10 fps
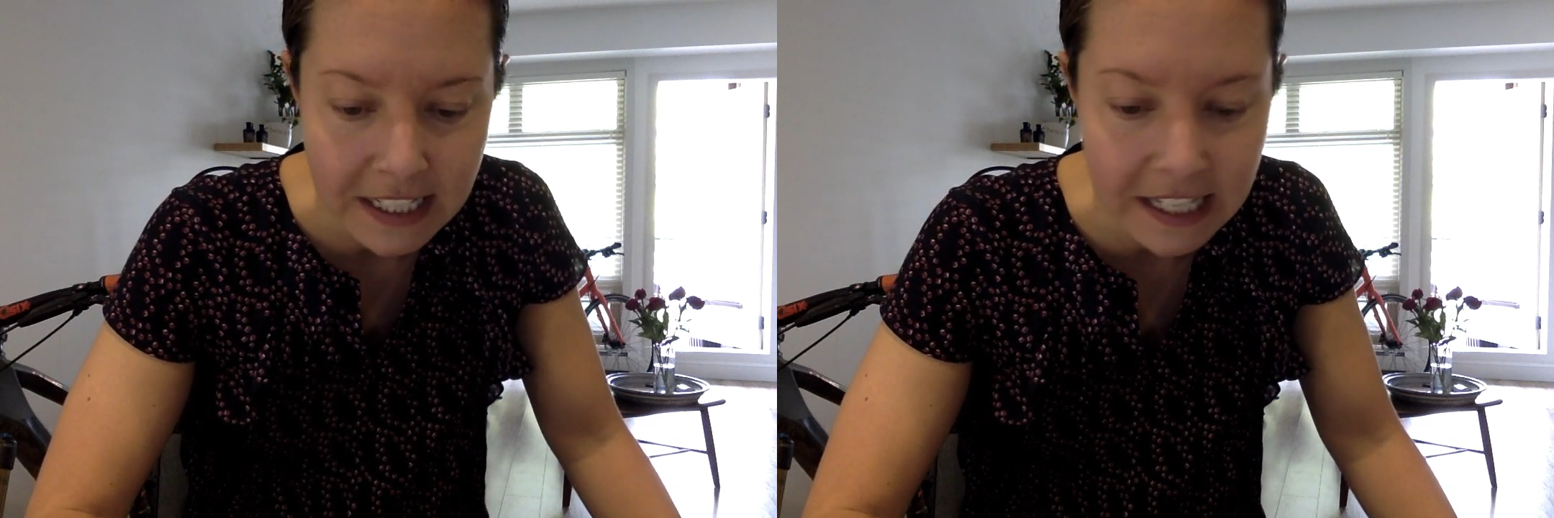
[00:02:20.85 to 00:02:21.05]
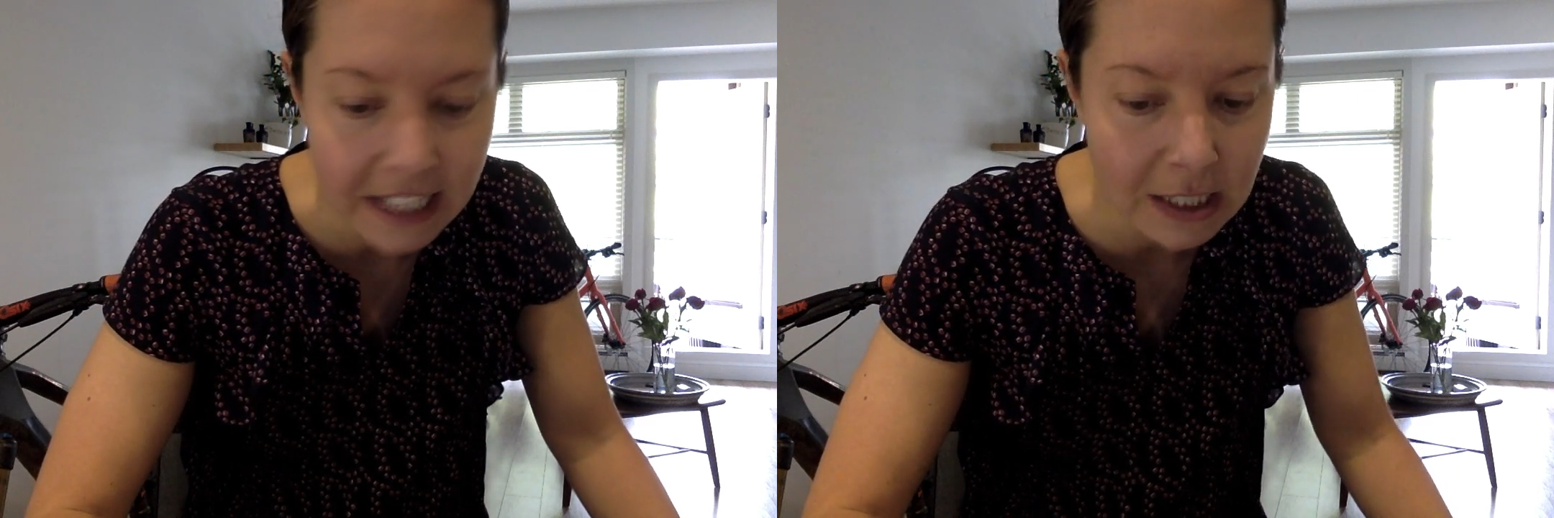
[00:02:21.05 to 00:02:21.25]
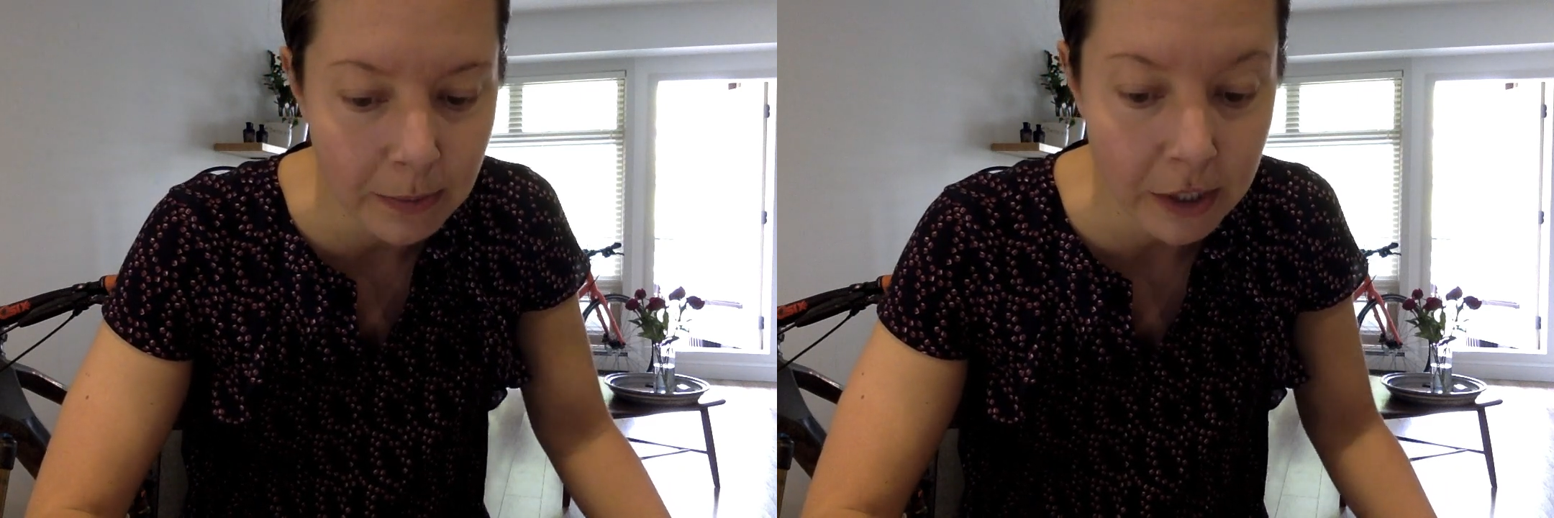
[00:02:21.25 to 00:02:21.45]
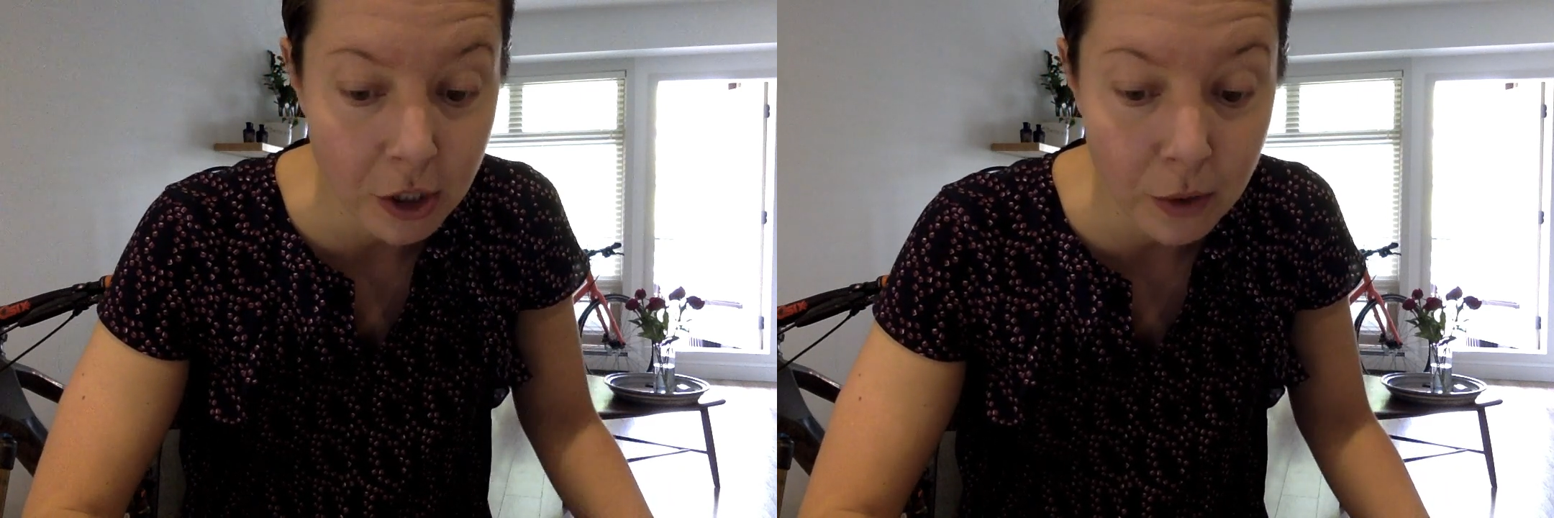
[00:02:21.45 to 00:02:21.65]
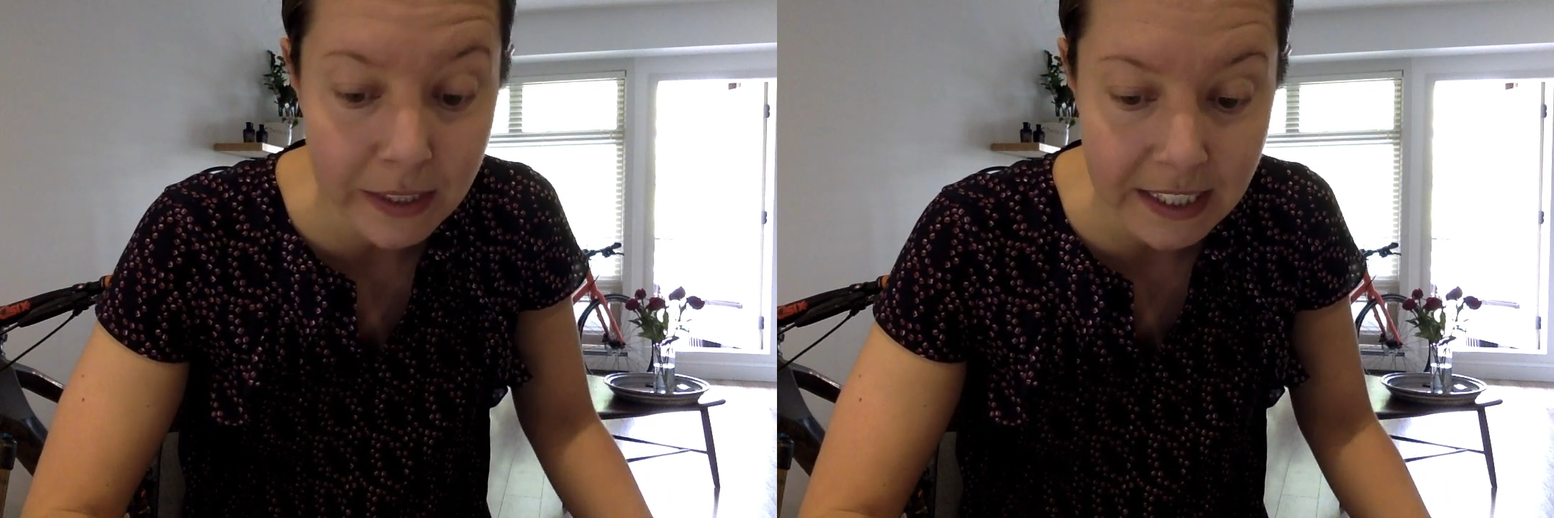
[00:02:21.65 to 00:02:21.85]
Desperate
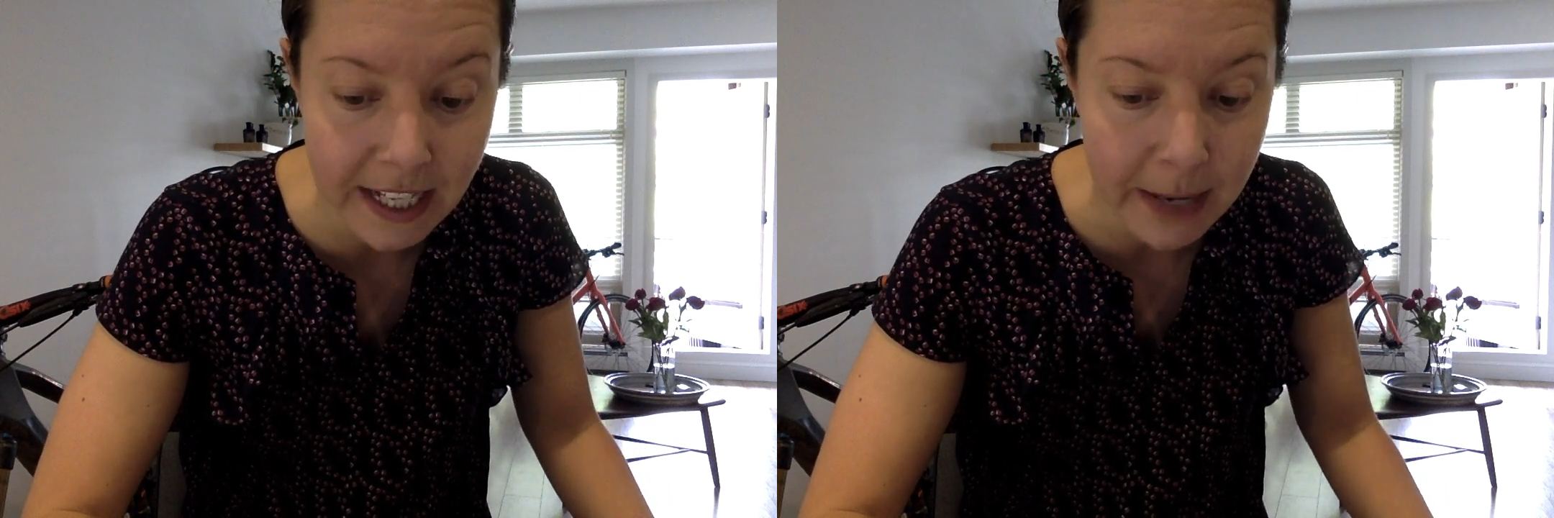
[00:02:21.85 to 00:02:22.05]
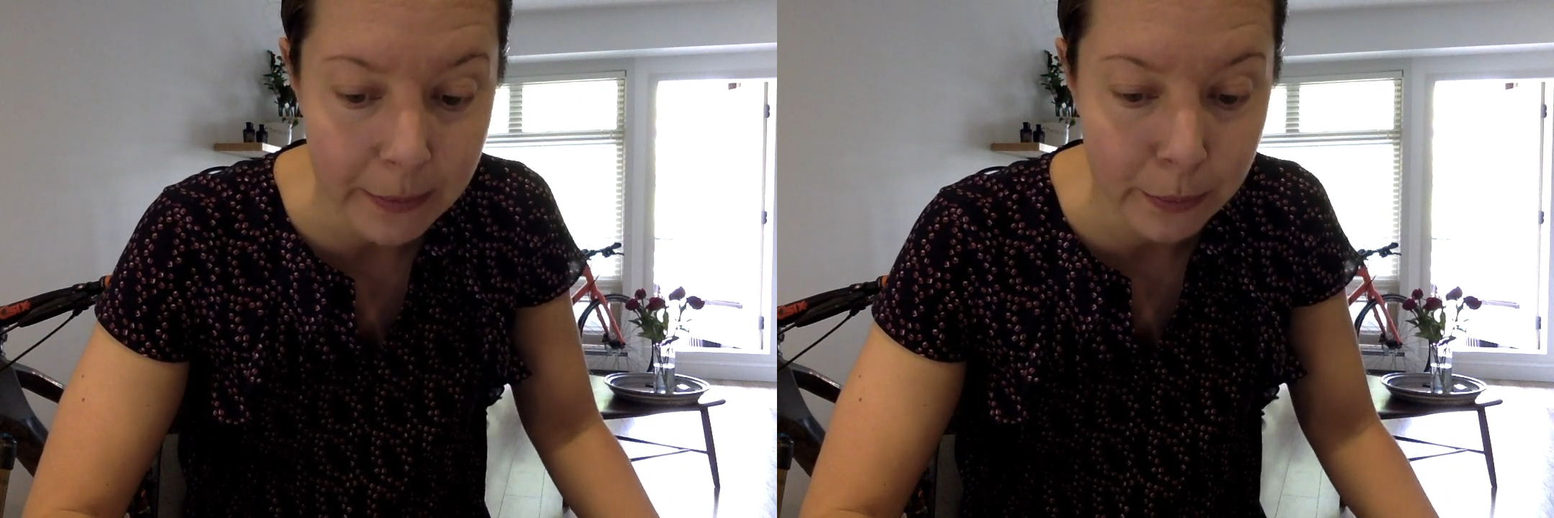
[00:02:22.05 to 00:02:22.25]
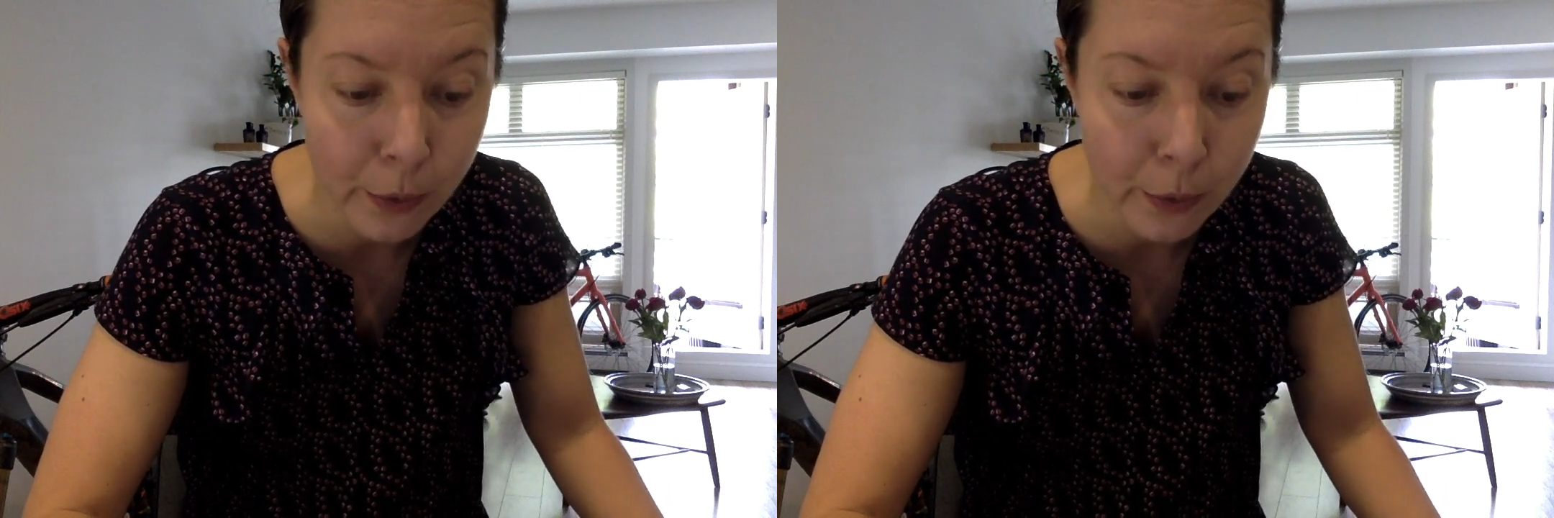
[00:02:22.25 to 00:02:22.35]
to escape,